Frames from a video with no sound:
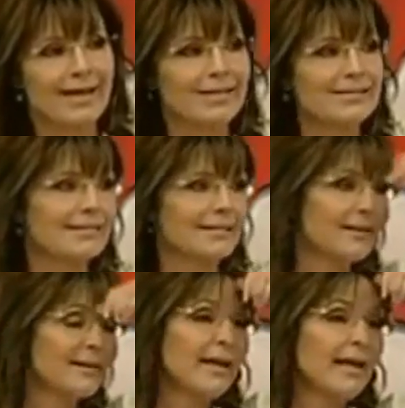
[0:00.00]
it is,
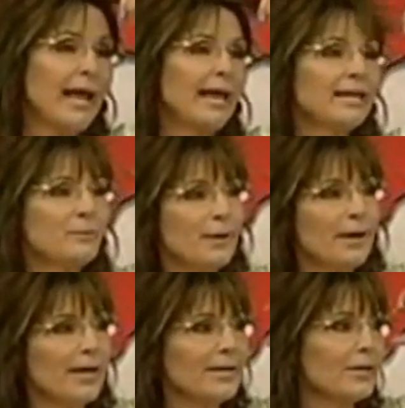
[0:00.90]
to
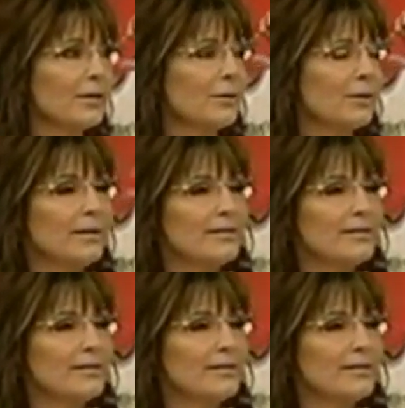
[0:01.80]
anyone who